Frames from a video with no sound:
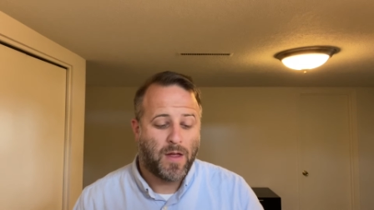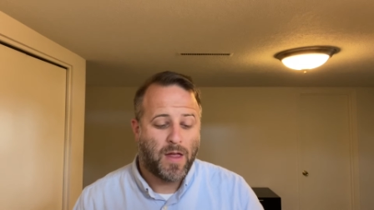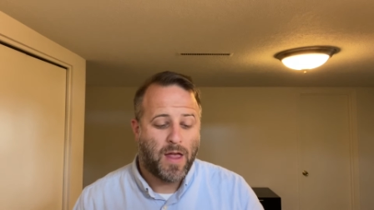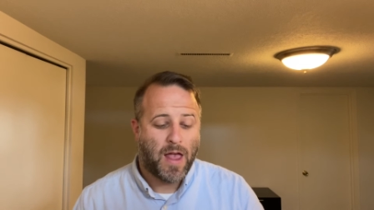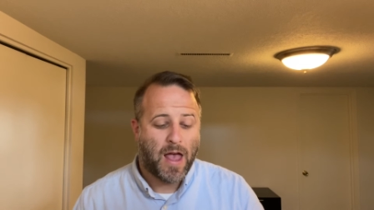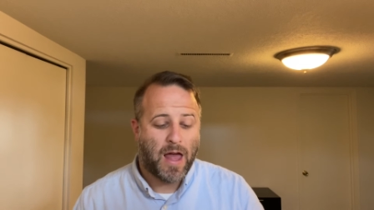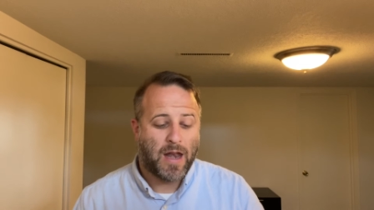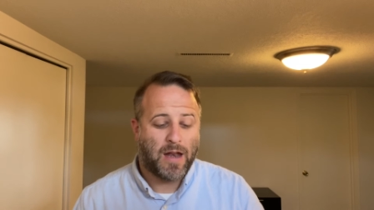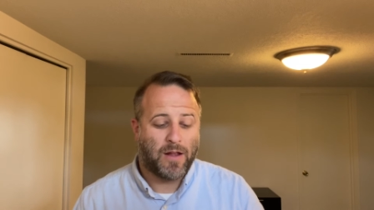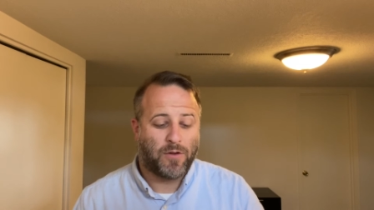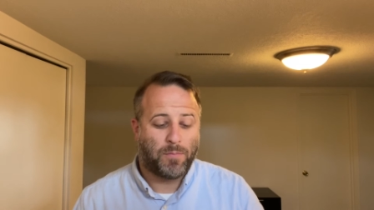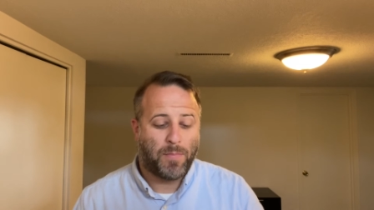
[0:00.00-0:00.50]

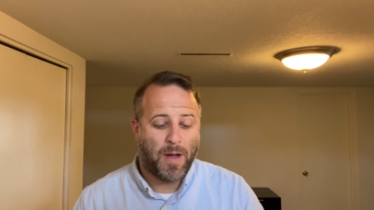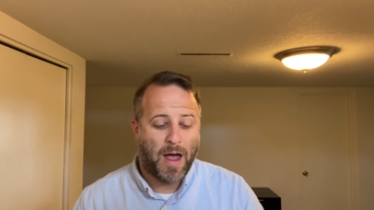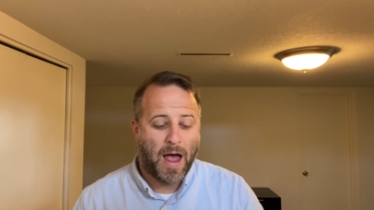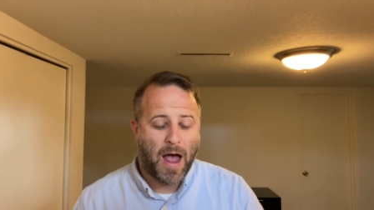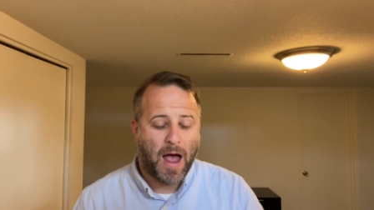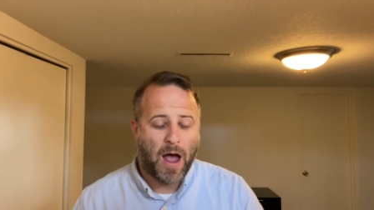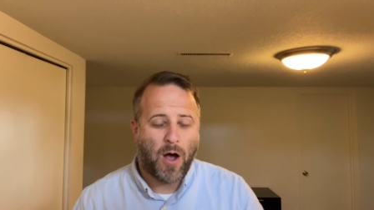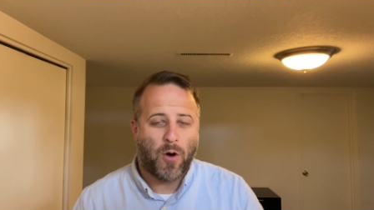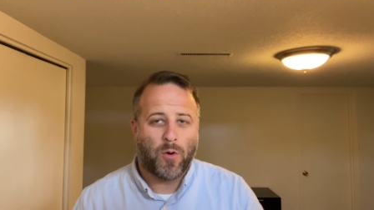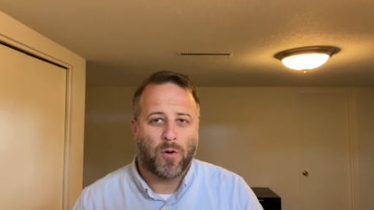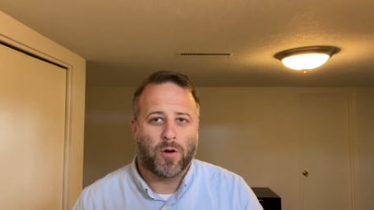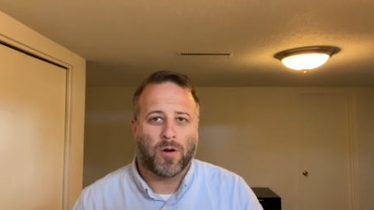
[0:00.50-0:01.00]
and his
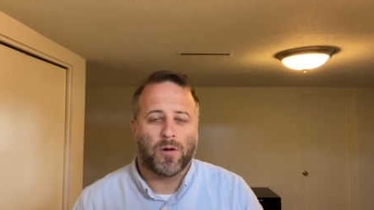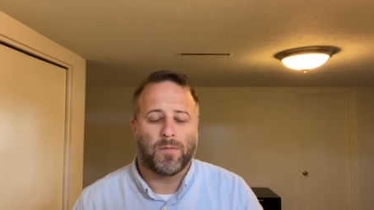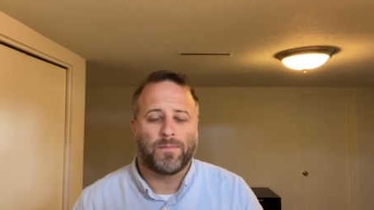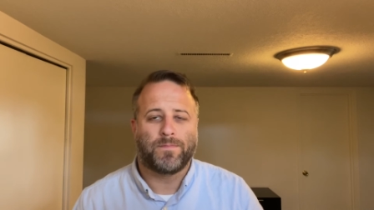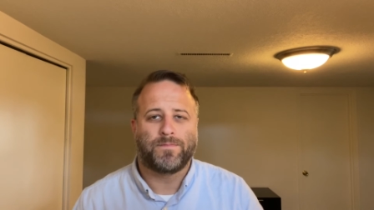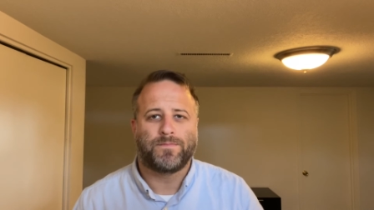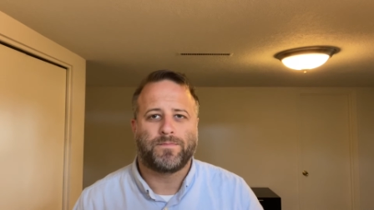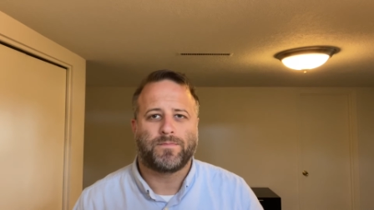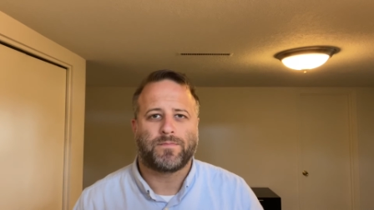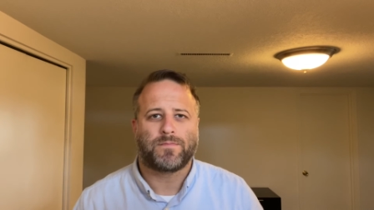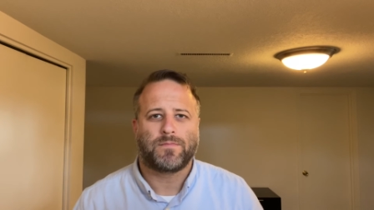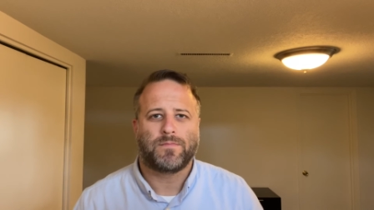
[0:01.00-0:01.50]
power,
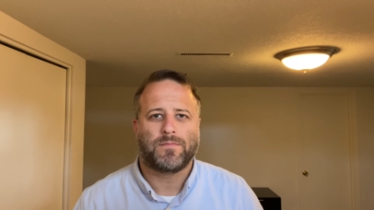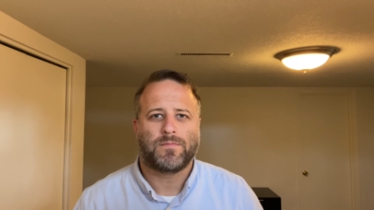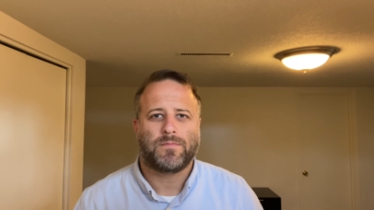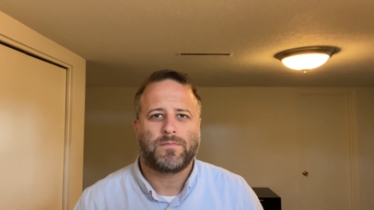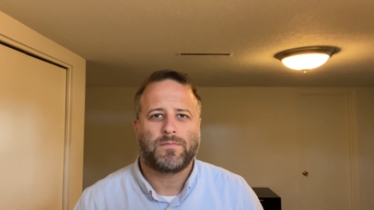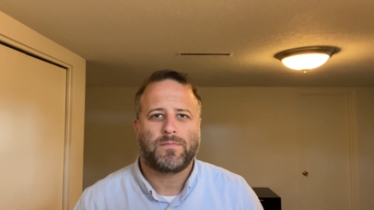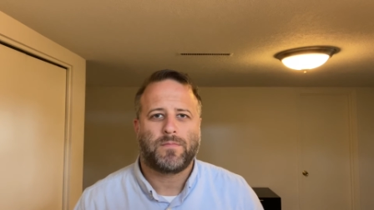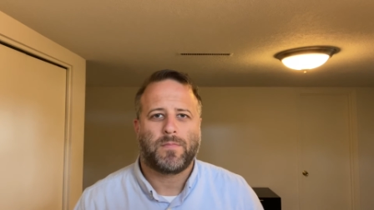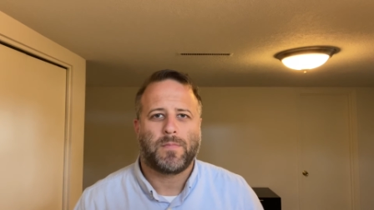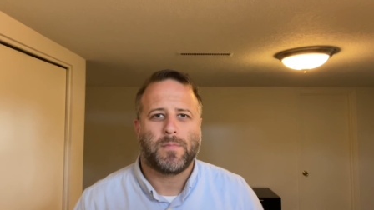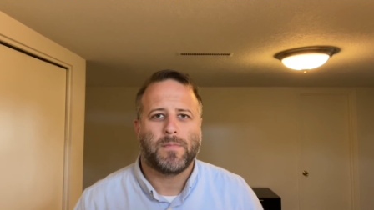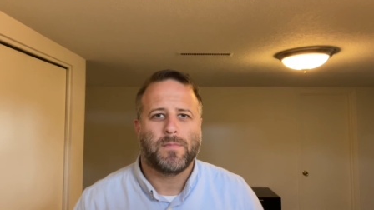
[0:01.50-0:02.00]

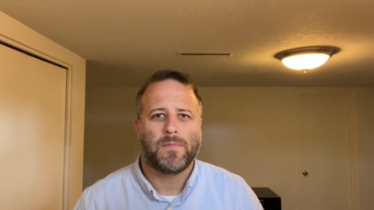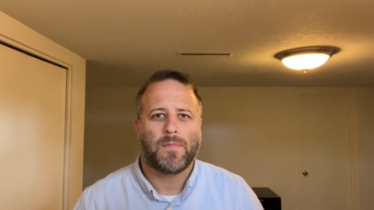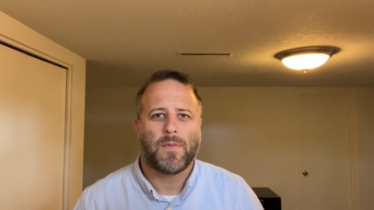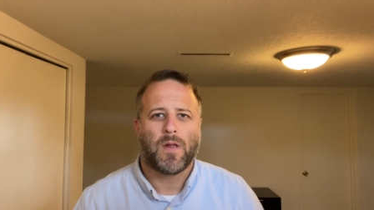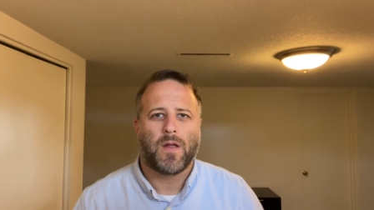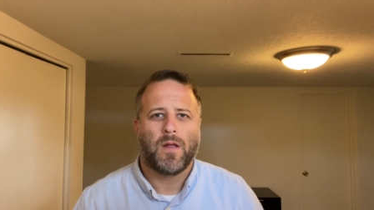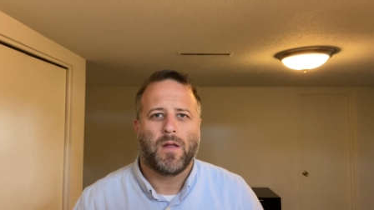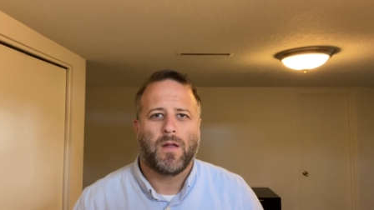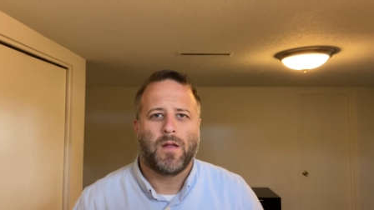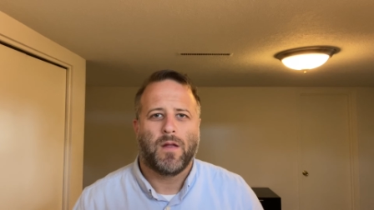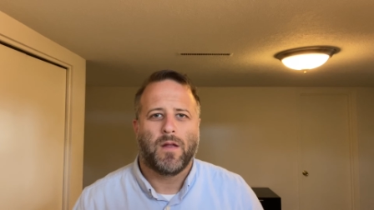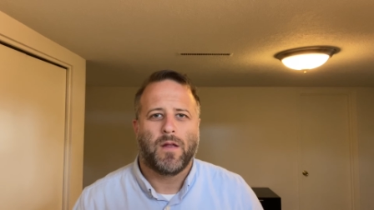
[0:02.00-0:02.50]

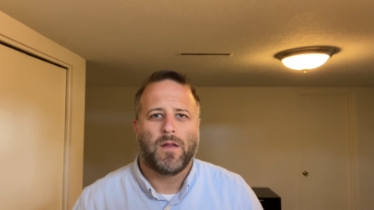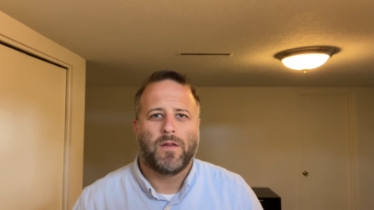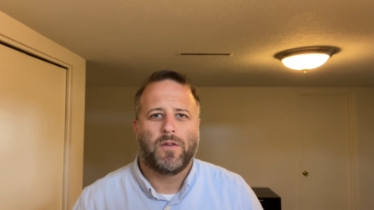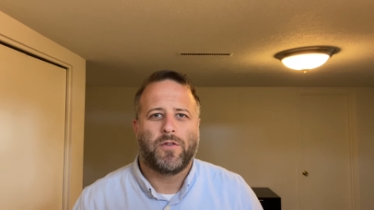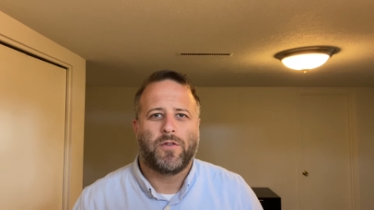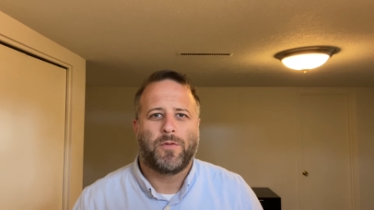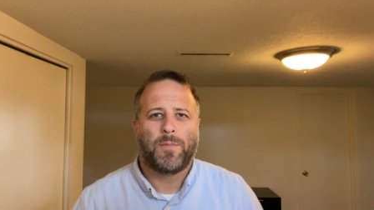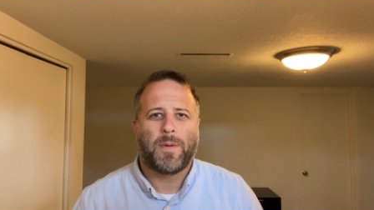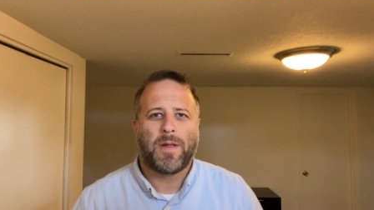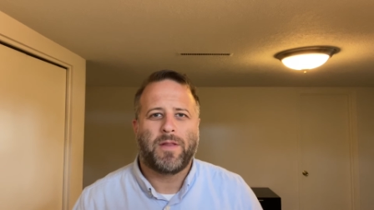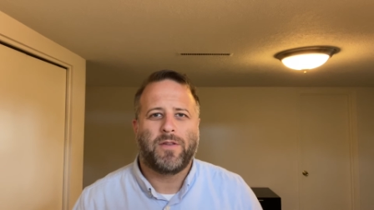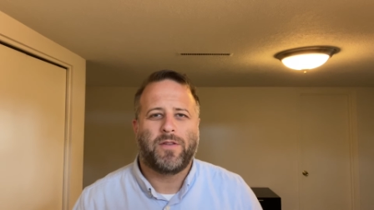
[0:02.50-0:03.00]

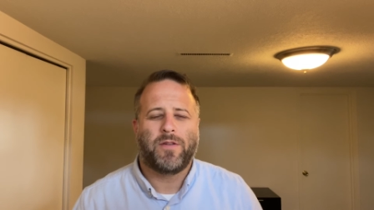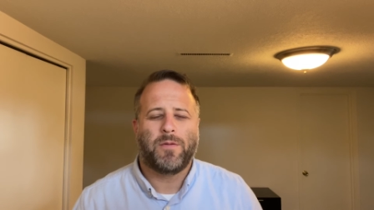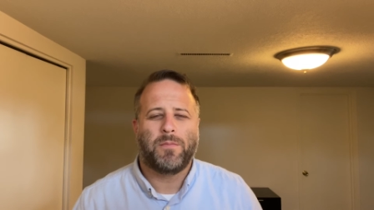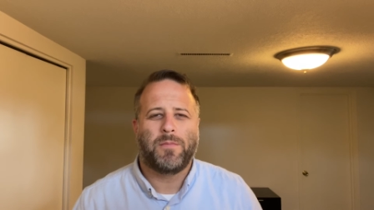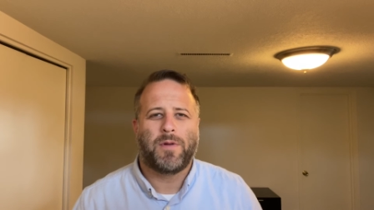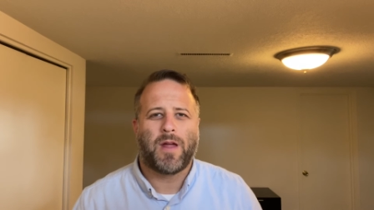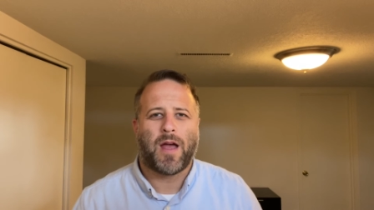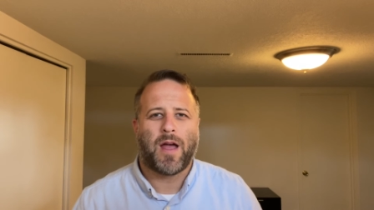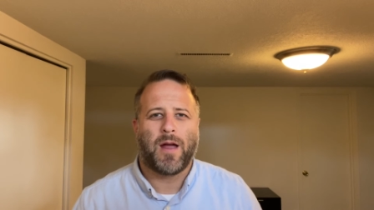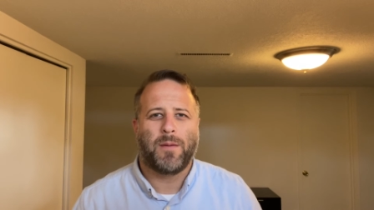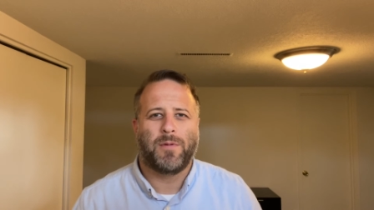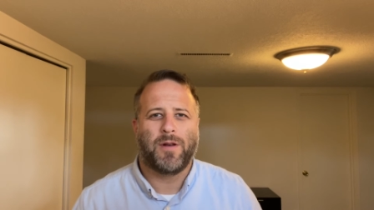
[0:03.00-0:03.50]
spend some
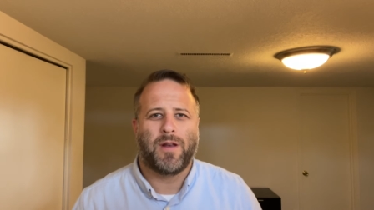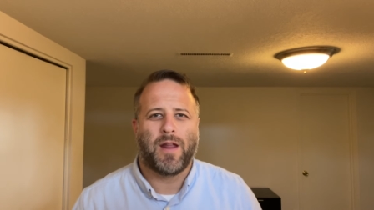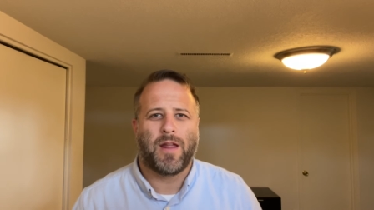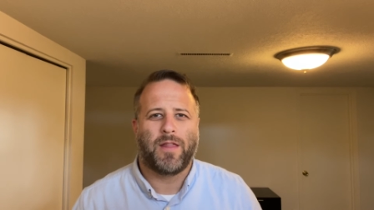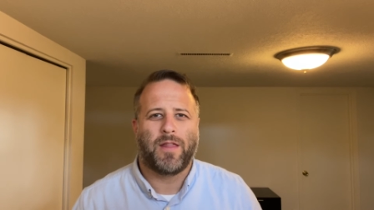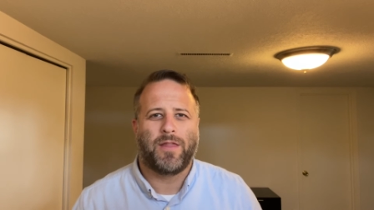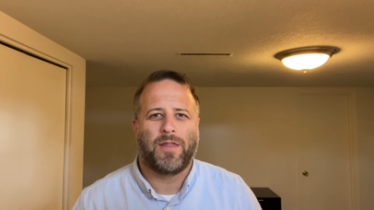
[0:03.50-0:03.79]
time today